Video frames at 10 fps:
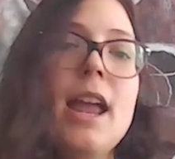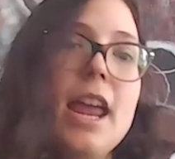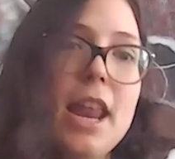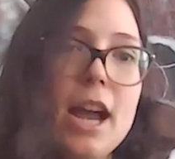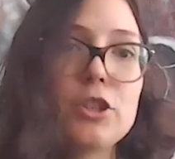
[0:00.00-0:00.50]

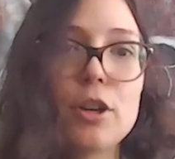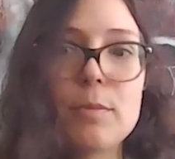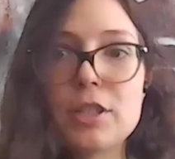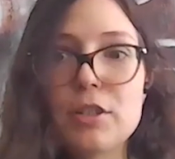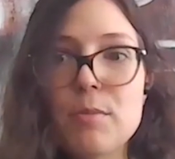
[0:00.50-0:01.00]
and our
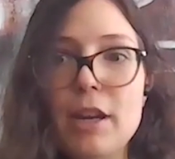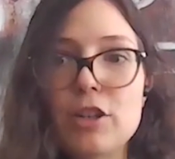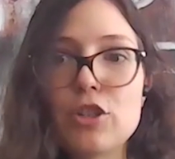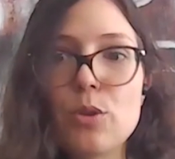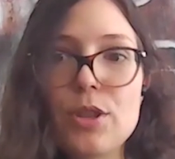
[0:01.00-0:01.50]
job is to make
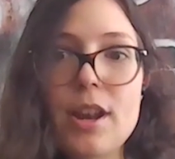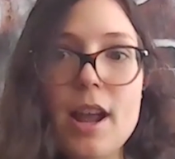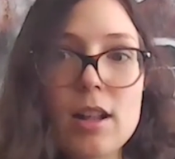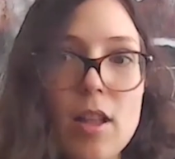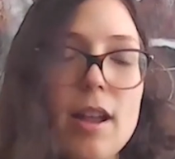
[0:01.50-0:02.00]
sure that
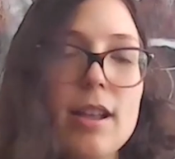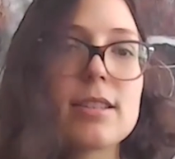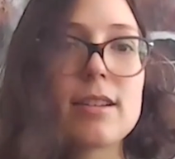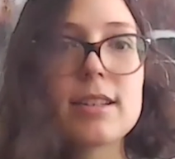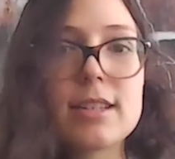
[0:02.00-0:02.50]
our
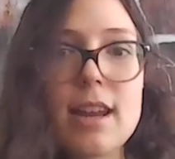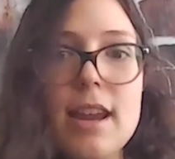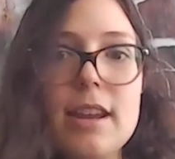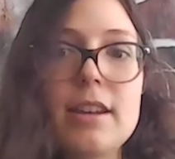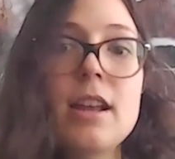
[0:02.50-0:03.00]
clients
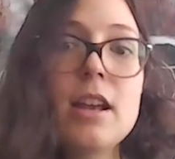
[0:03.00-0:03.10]
understand